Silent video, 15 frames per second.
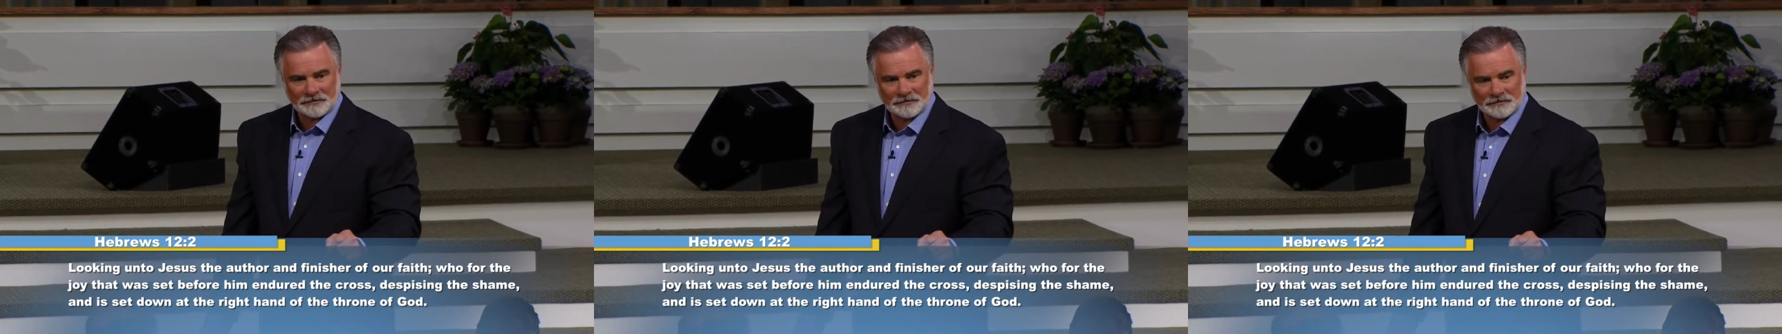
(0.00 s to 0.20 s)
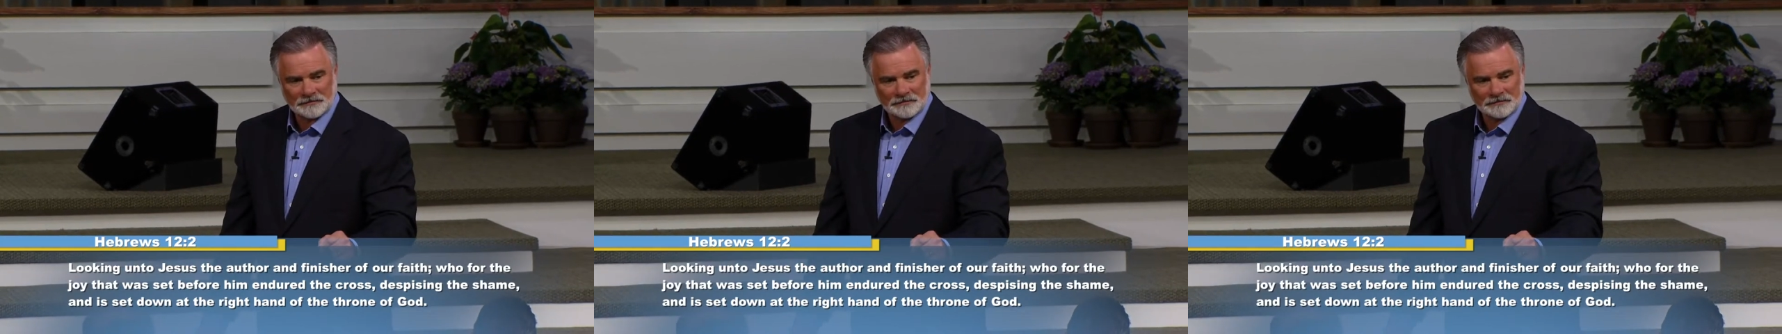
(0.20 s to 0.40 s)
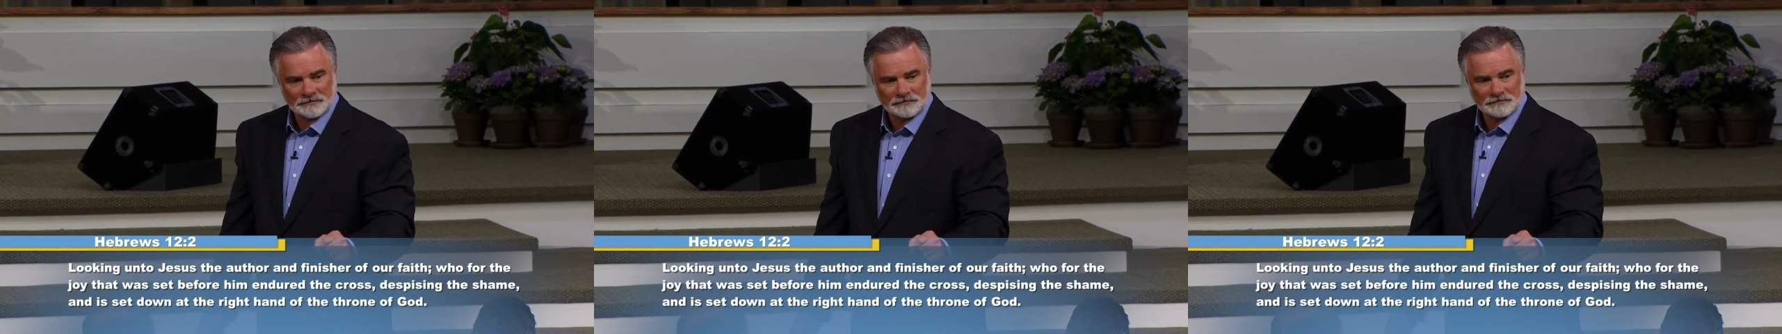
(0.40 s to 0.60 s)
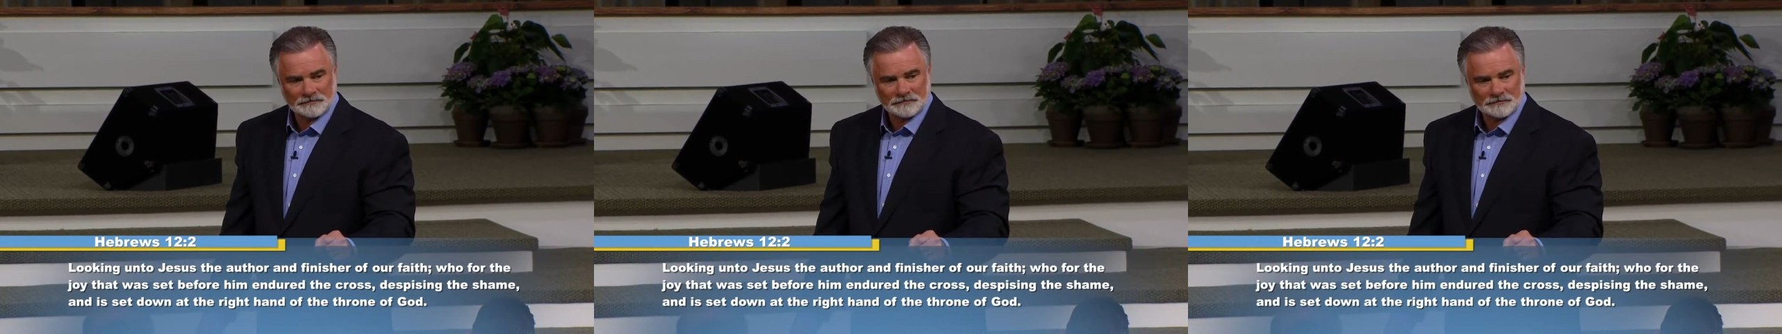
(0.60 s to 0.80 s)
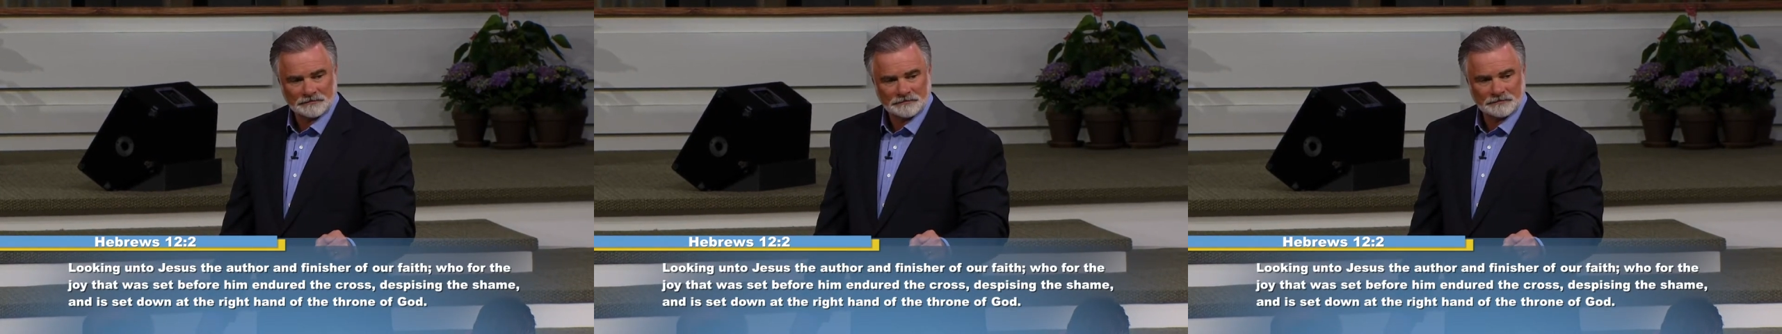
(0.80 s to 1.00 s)

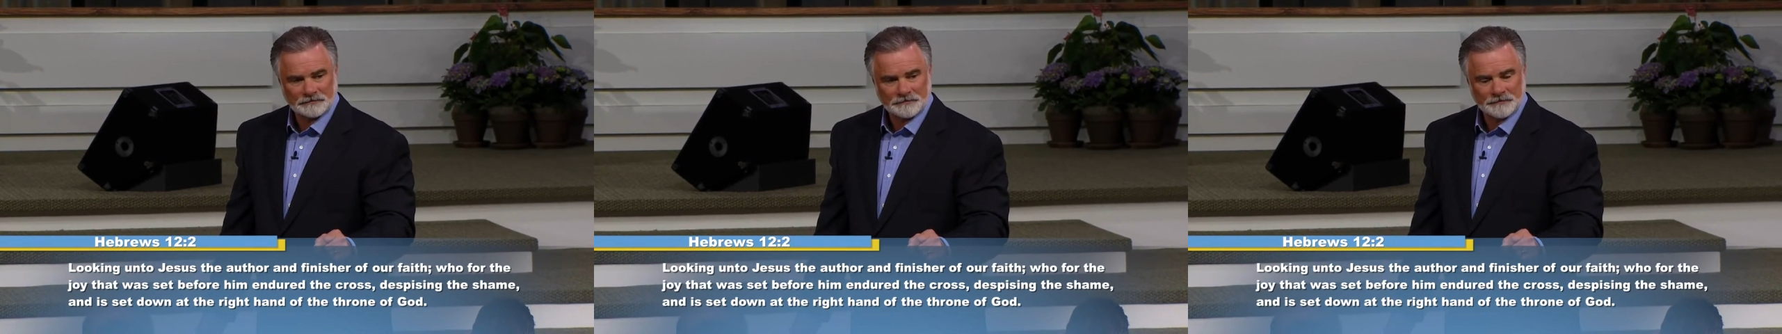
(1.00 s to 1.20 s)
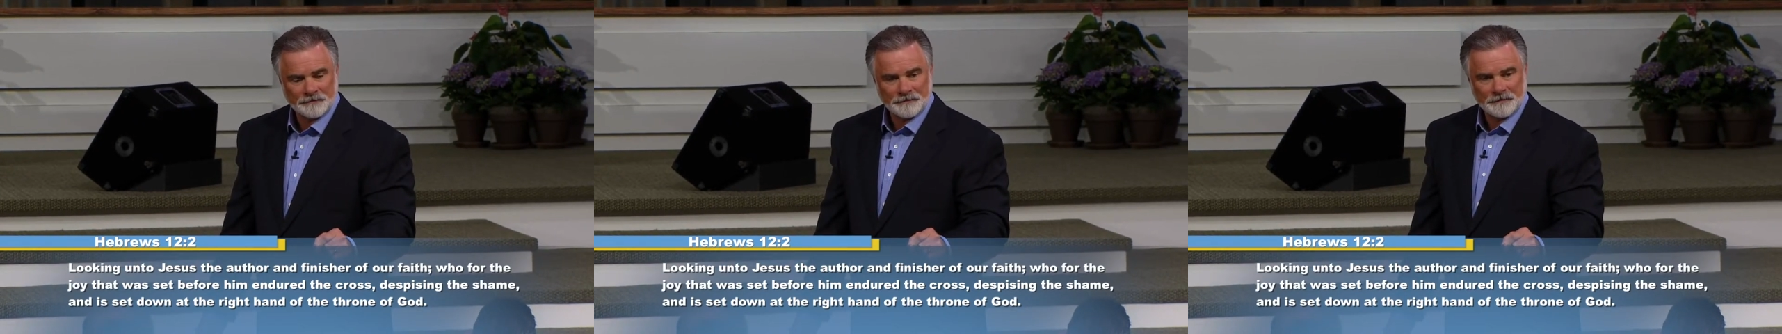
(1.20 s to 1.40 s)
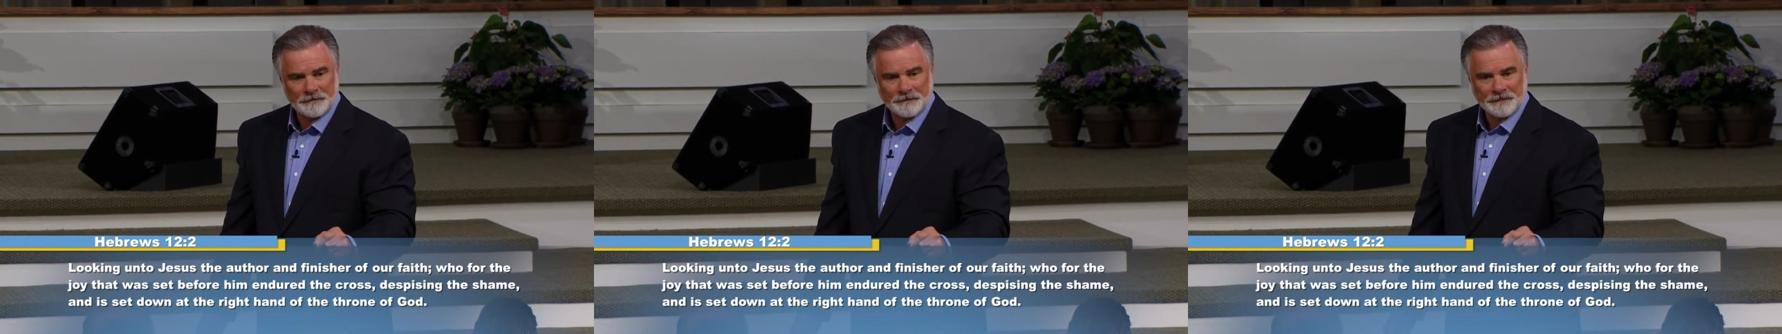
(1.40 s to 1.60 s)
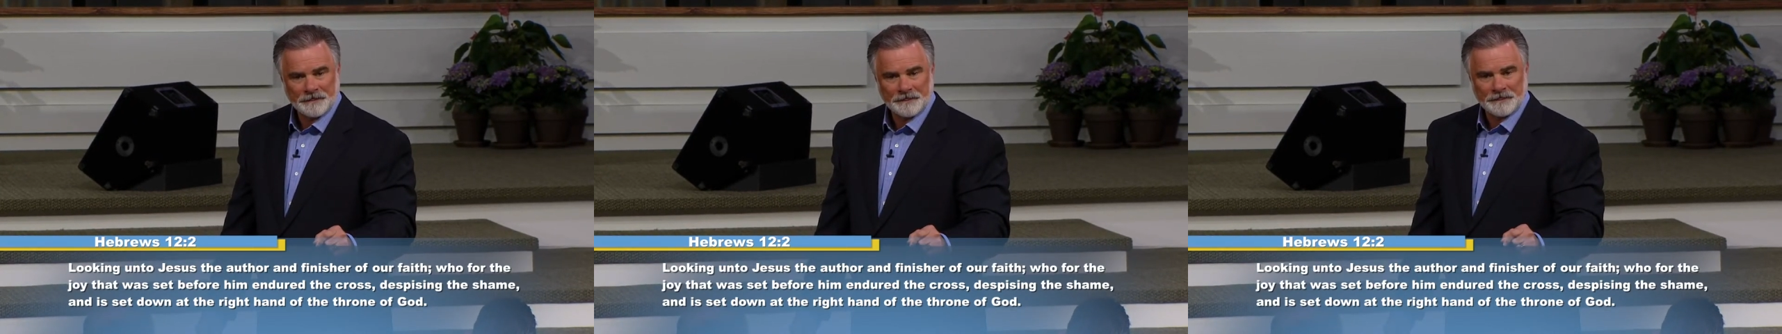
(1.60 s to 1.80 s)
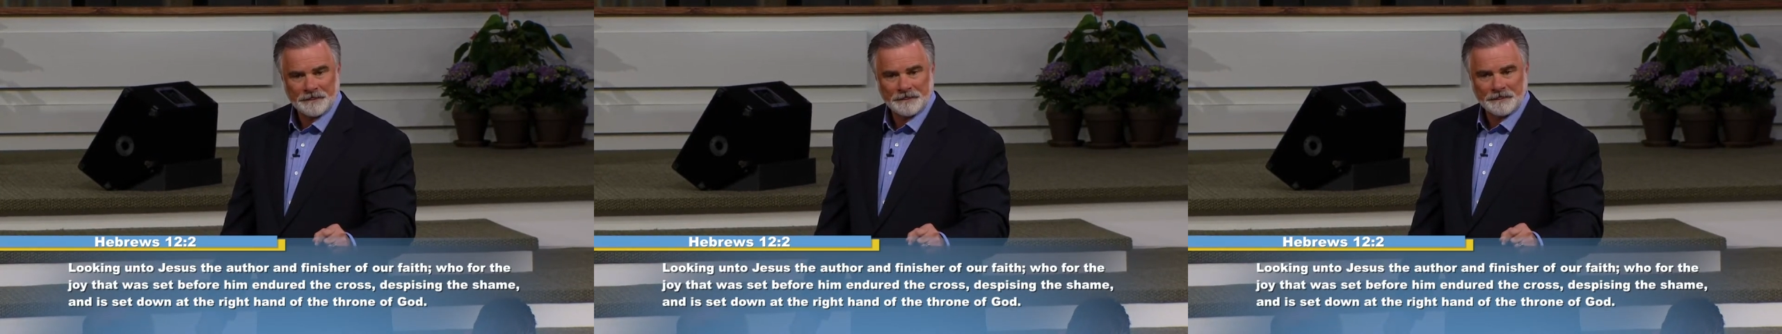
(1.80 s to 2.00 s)

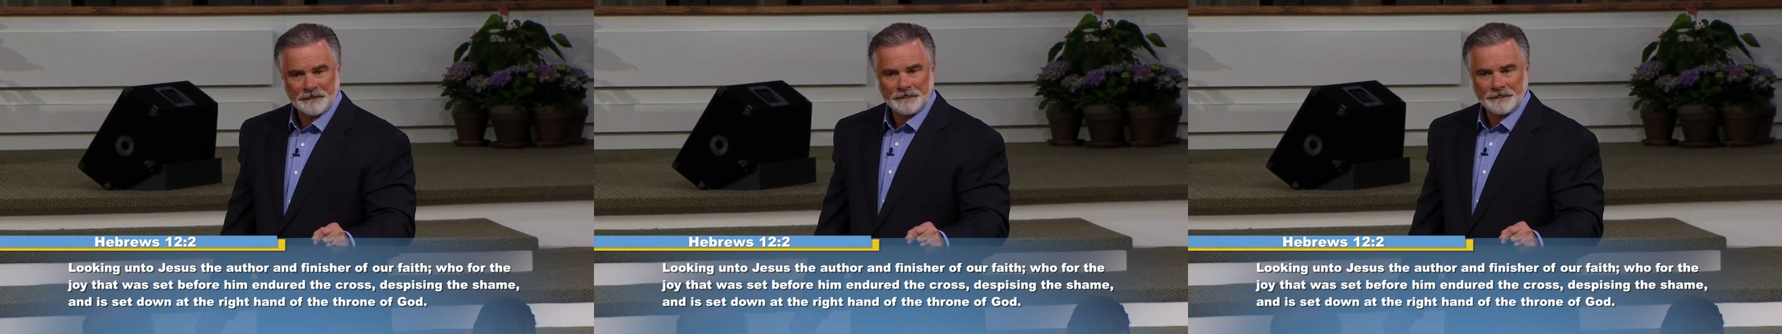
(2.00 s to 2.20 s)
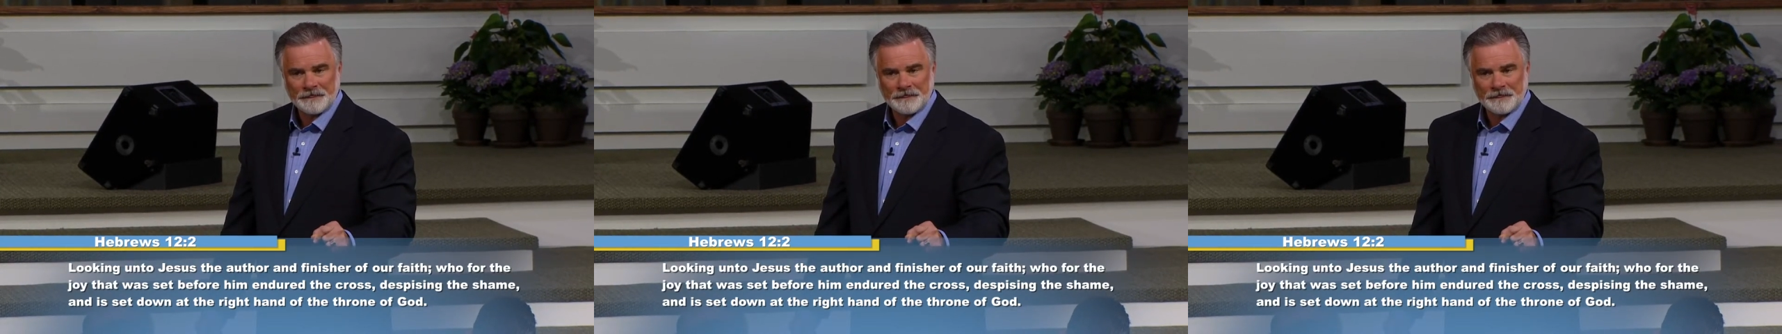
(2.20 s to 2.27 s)
(silence)